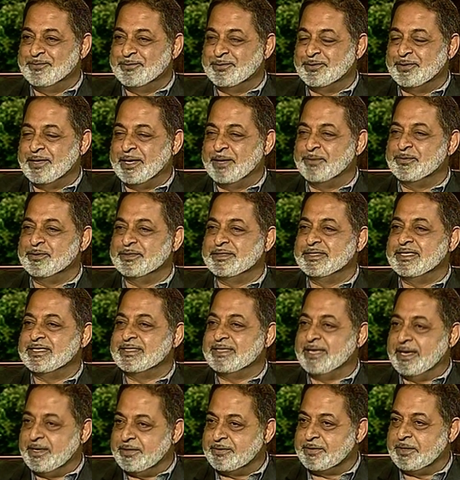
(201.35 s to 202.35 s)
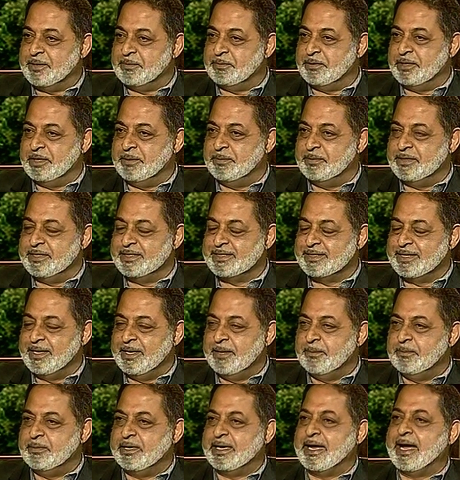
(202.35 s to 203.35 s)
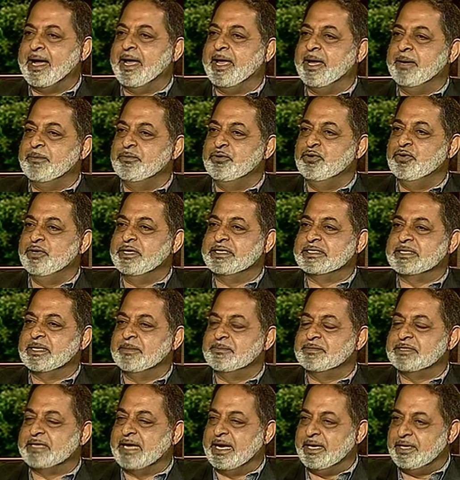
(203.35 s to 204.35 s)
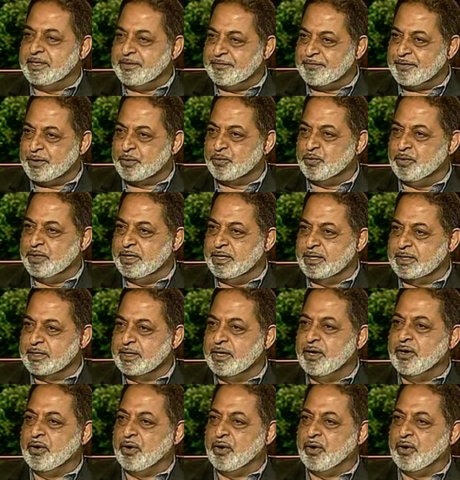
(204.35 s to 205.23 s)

So that was the central purpose. But I am doing some scientific work